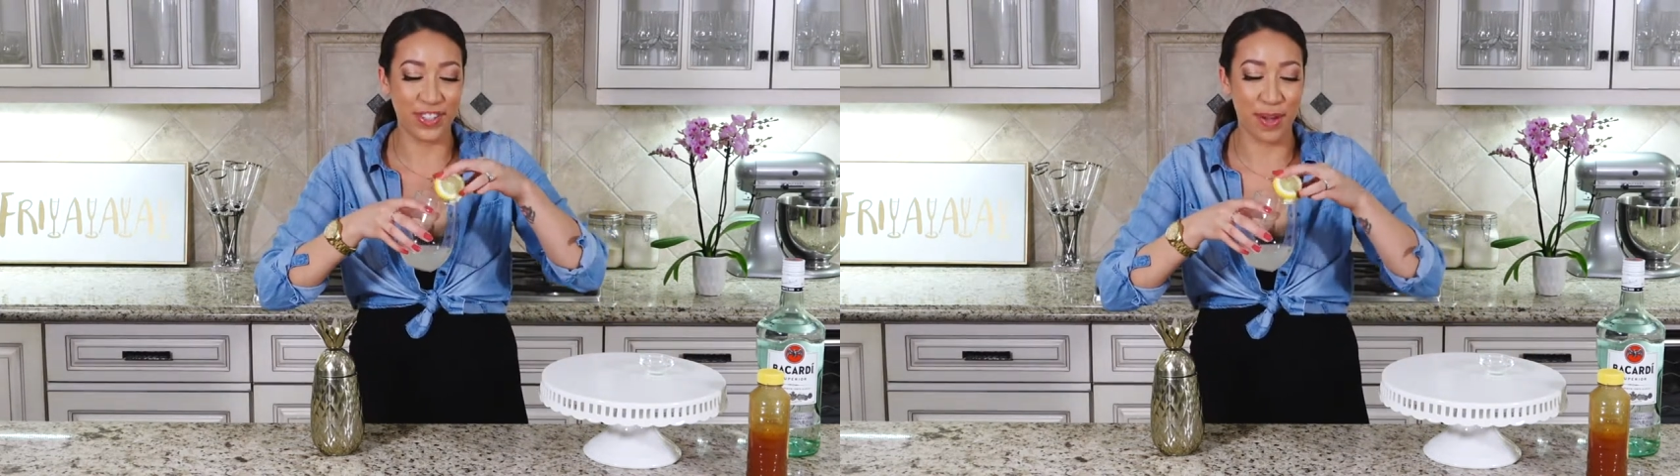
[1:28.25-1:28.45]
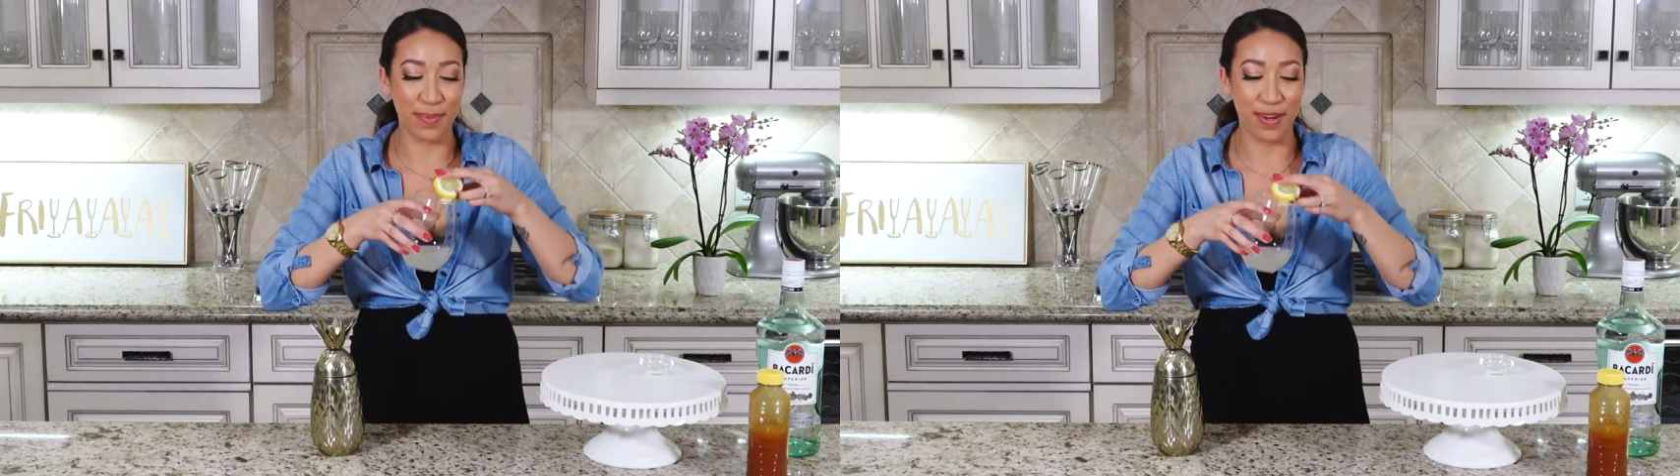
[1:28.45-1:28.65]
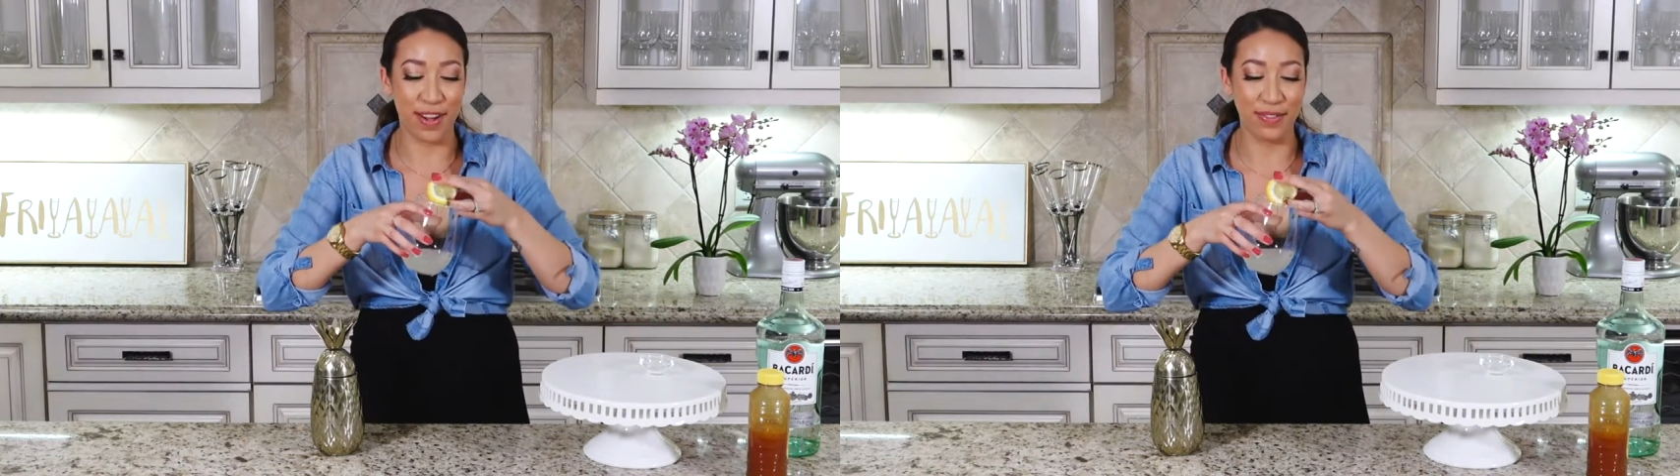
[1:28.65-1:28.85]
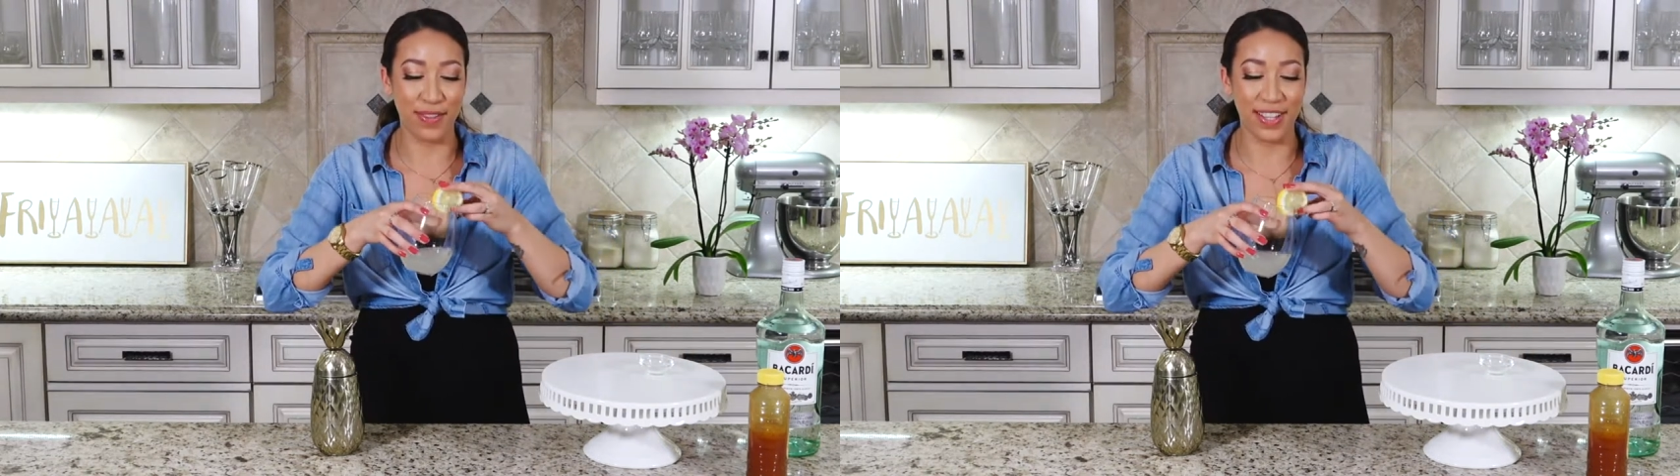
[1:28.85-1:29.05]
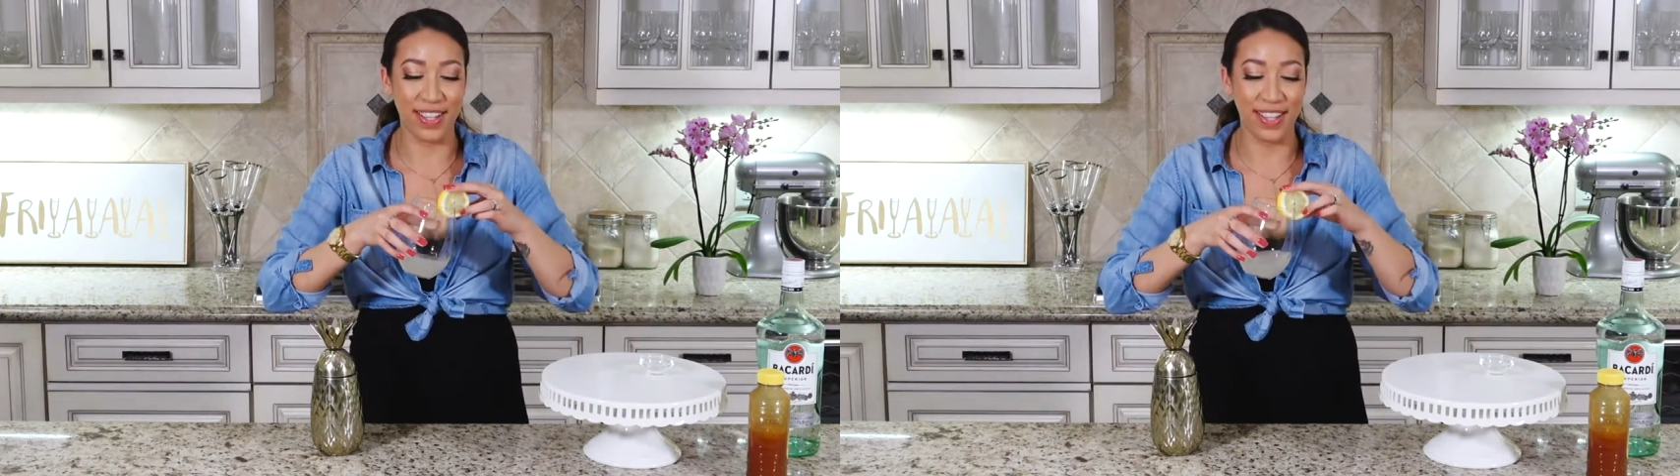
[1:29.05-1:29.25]
top it off
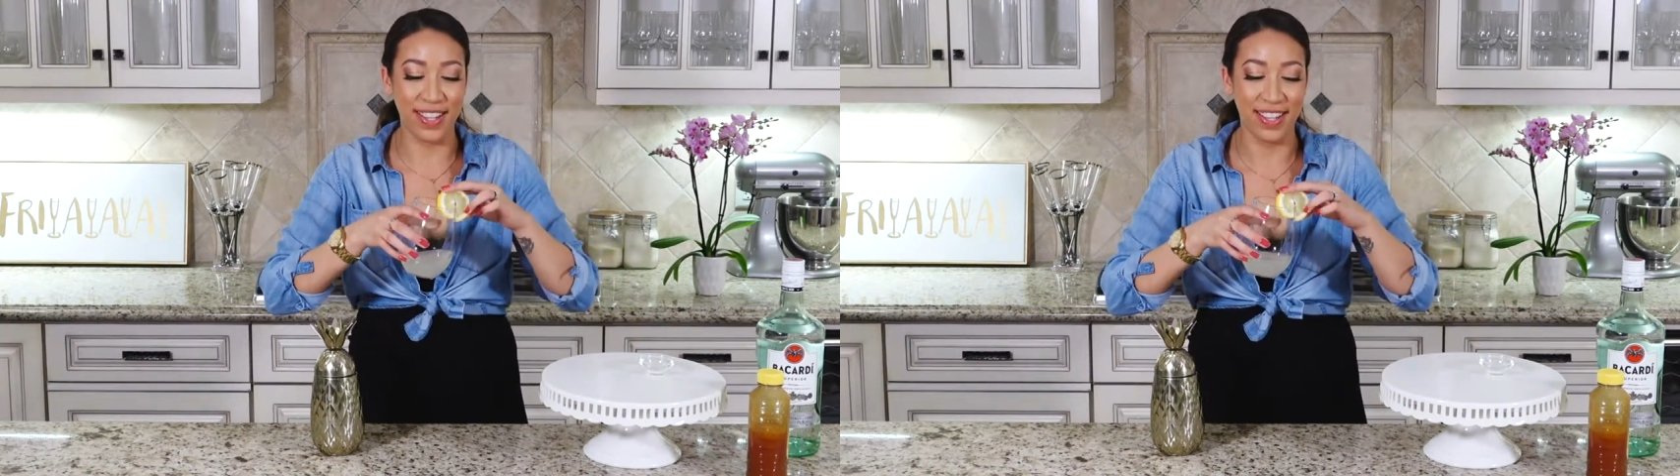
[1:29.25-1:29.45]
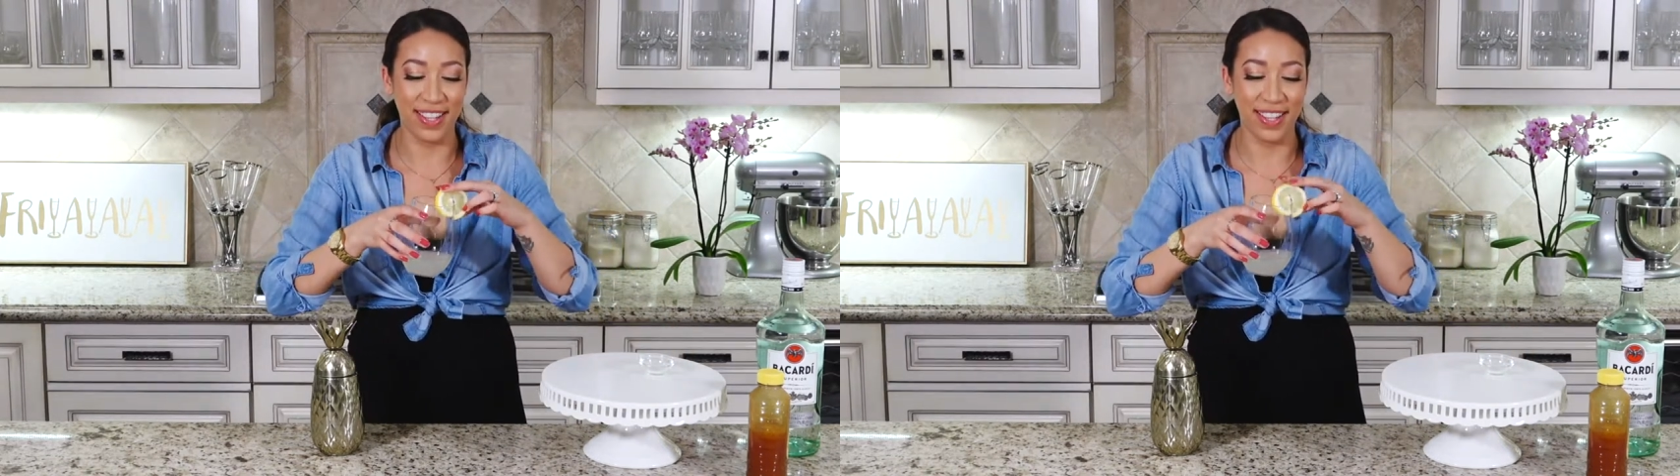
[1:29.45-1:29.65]
with